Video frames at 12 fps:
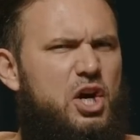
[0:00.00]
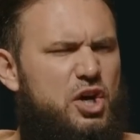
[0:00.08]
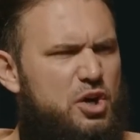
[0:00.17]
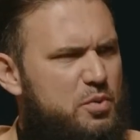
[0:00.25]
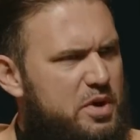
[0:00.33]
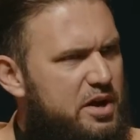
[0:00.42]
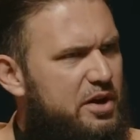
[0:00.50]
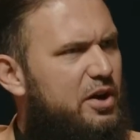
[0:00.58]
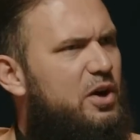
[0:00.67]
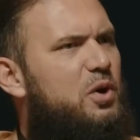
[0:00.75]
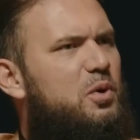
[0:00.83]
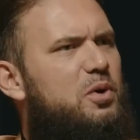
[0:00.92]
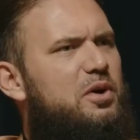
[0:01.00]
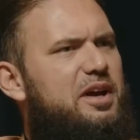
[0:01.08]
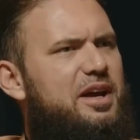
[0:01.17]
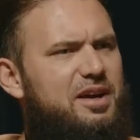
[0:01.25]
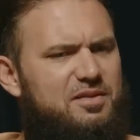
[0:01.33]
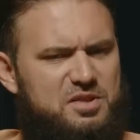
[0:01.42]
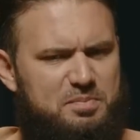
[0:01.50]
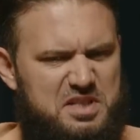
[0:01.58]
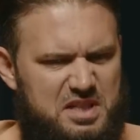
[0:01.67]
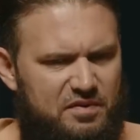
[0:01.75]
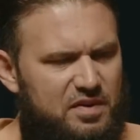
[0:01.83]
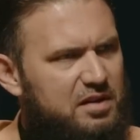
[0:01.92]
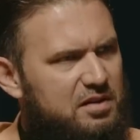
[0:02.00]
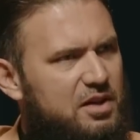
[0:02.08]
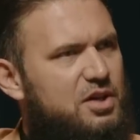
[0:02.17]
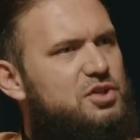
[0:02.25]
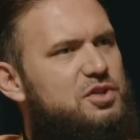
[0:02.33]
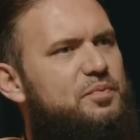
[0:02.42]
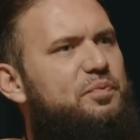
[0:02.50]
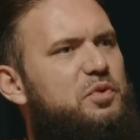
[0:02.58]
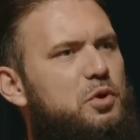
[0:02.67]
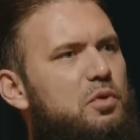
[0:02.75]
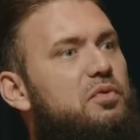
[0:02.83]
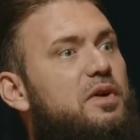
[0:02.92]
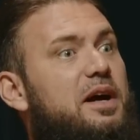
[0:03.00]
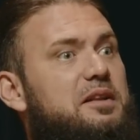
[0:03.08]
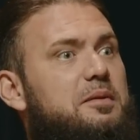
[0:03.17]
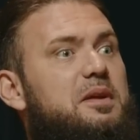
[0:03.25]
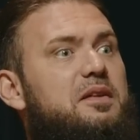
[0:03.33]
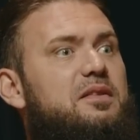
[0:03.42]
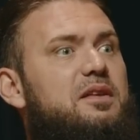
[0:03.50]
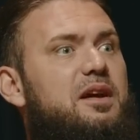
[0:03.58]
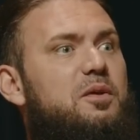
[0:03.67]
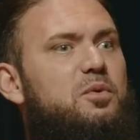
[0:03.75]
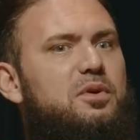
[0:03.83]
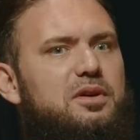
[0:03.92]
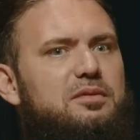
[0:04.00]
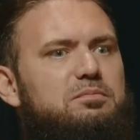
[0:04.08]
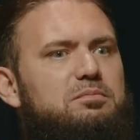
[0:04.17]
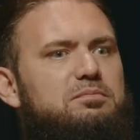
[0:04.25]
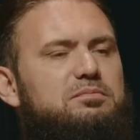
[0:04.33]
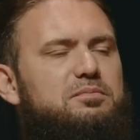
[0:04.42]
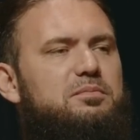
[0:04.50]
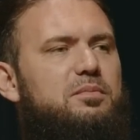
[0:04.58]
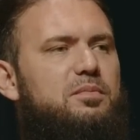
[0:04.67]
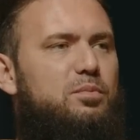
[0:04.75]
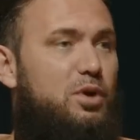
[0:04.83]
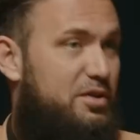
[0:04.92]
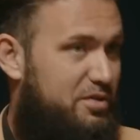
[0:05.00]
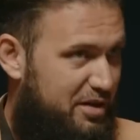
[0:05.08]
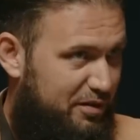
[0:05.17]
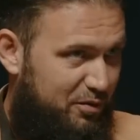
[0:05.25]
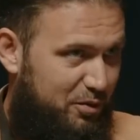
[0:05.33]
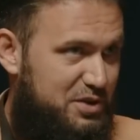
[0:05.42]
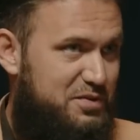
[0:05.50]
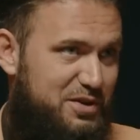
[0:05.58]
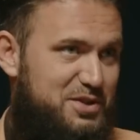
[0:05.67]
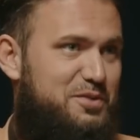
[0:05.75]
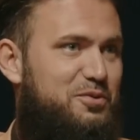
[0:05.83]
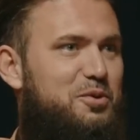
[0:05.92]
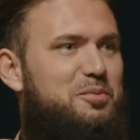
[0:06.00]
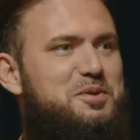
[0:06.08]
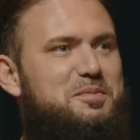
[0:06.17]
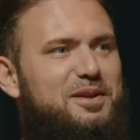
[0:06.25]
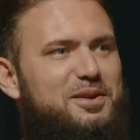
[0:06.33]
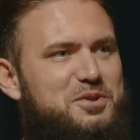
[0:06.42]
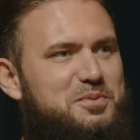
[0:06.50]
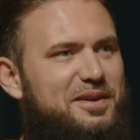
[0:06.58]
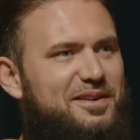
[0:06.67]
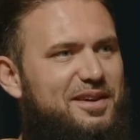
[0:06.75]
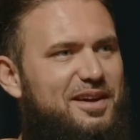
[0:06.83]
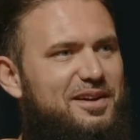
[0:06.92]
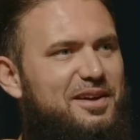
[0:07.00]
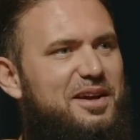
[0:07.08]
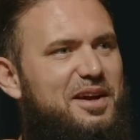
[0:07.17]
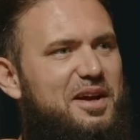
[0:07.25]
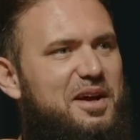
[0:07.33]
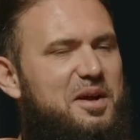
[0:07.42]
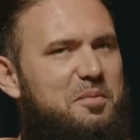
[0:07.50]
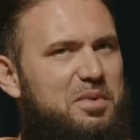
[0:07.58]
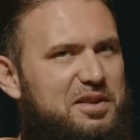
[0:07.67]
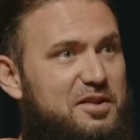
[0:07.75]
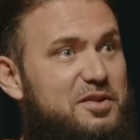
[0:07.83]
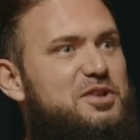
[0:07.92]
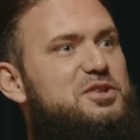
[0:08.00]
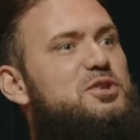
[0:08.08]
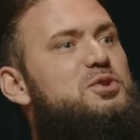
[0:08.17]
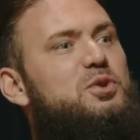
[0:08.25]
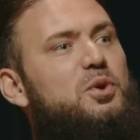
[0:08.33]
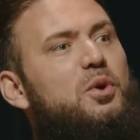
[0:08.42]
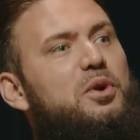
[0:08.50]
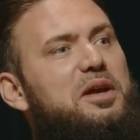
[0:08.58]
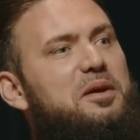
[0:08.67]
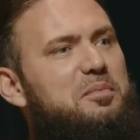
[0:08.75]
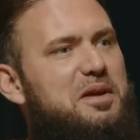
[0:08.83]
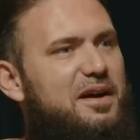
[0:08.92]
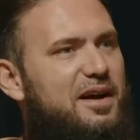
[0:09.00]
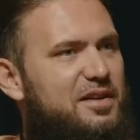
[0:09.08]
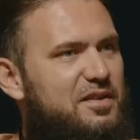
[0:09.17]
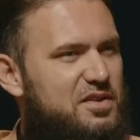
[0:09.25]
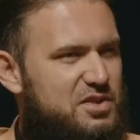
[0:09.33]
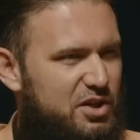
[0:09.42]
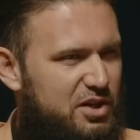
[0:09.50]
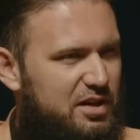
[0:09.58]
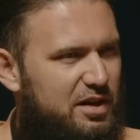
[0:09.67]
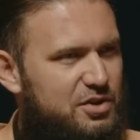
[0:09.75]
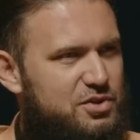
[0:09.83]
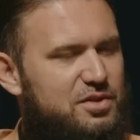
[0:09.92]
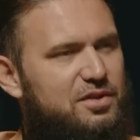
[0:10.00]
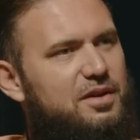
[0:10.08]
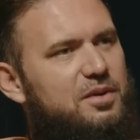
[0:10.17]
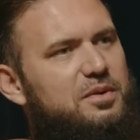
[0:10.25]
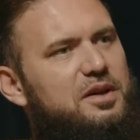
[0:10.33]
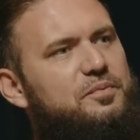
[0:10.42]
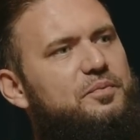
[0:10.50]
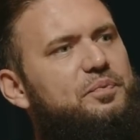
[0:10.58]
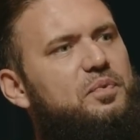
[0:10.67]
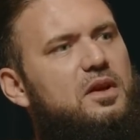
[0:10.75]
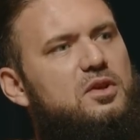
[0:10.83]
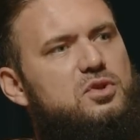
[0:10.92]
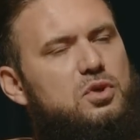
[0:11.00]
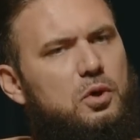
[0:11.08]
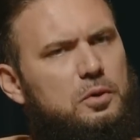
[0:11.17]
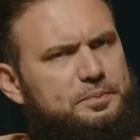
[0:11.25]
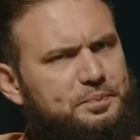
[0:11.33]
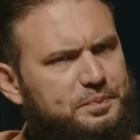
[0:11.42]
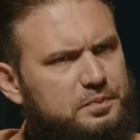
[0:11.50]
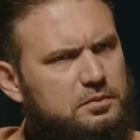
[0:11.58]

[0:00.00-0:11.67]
career or a specific niche, you'll find them that they were brought there, of course, first and foremost by Allah subhanahu wa ta'ala, but that there's a story behind it. There's a connection there, right? So